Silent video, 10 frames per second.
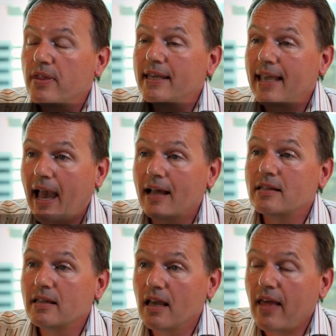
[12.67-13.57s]
they
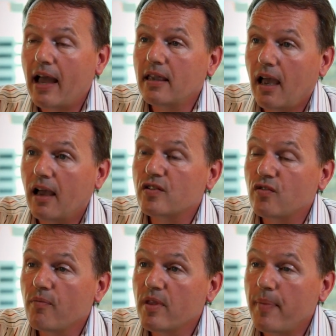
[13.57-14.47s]
can't get that cash
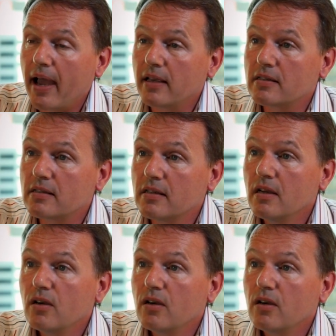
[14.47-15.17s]
from the banks,